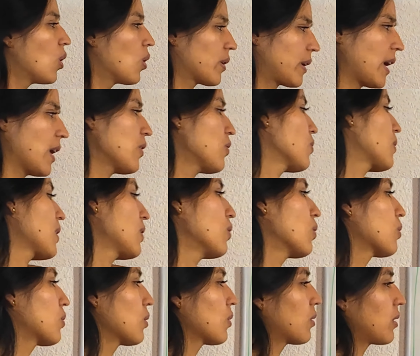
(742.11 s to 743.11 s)
Okay, you can
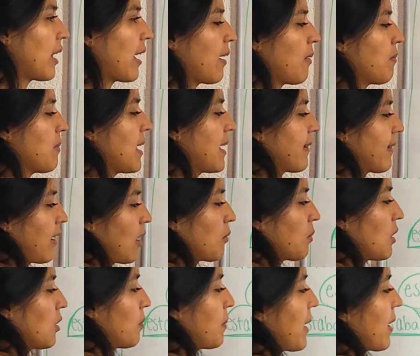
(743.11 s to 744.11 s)
also say, mientras
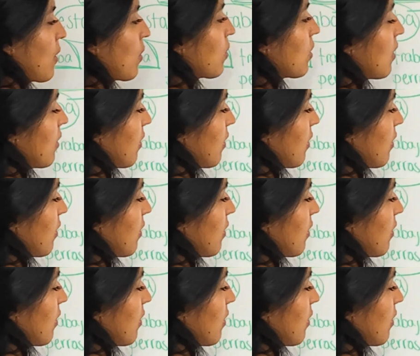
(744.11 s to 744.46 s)
mis perros